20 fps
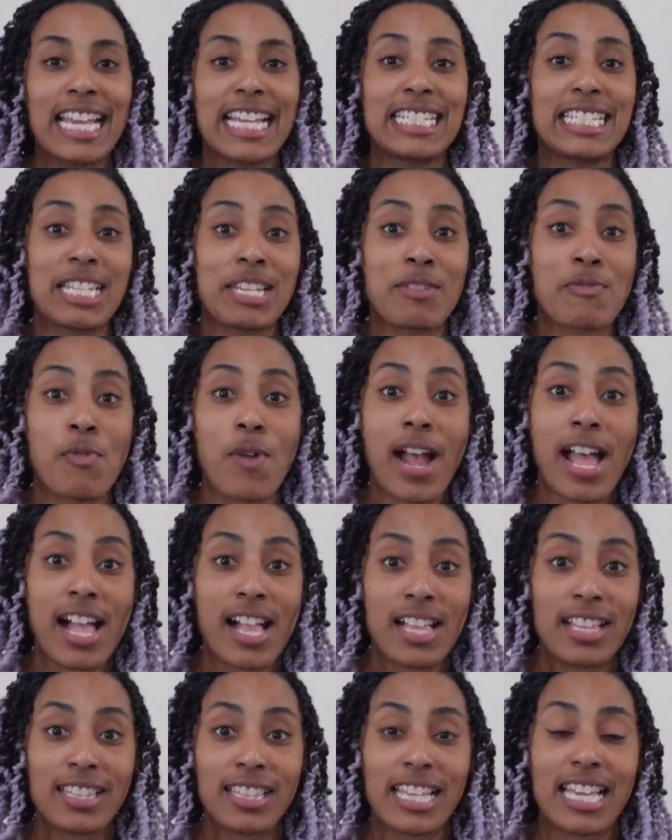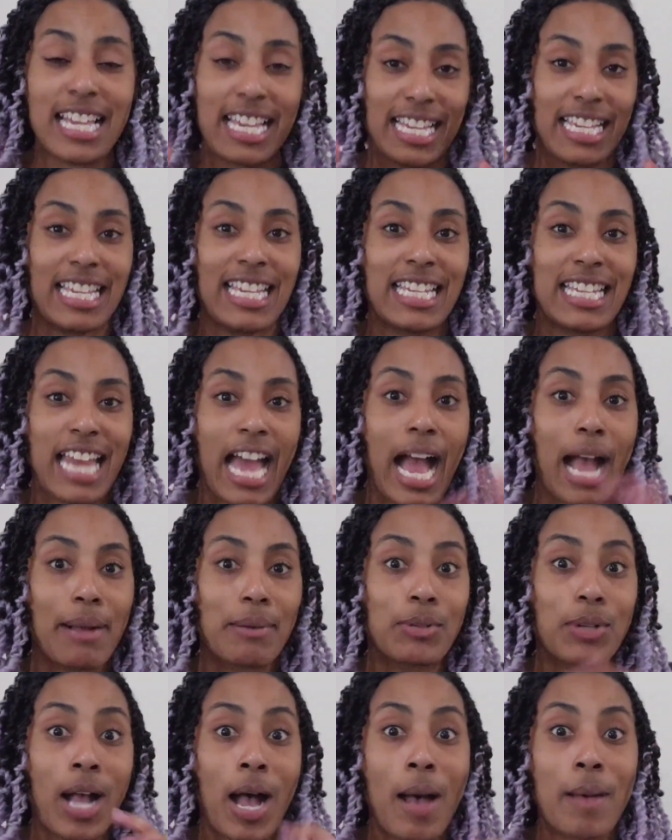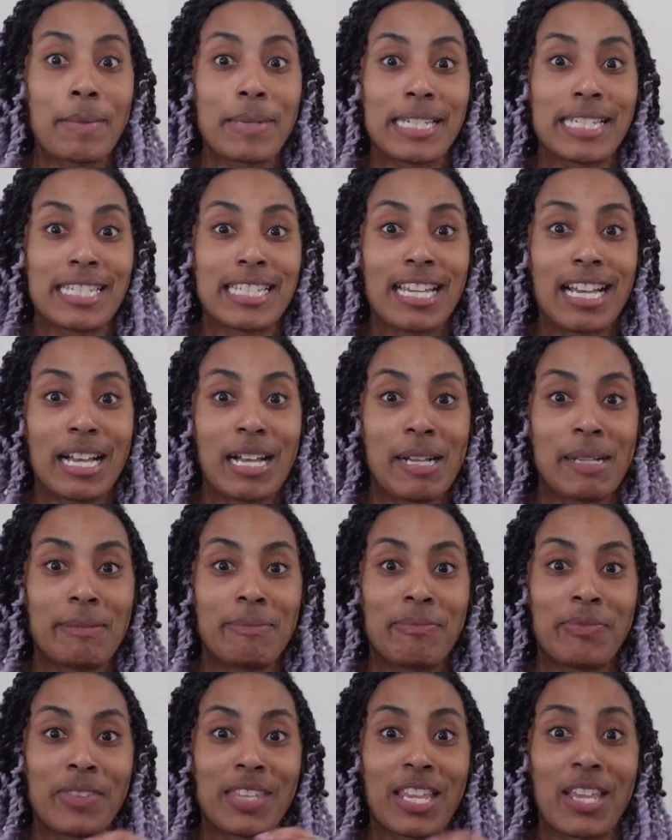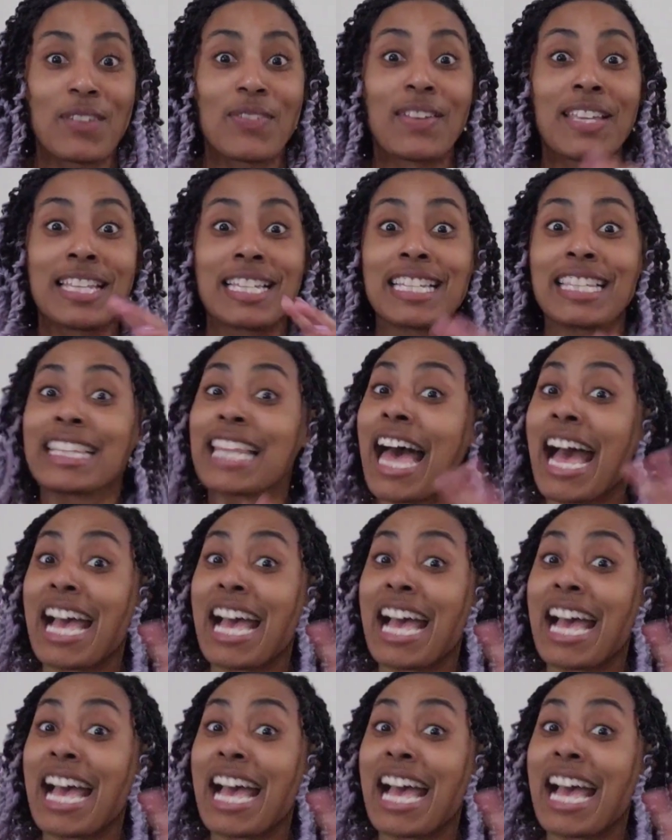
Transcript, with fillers: it did well, and I will comment um, if it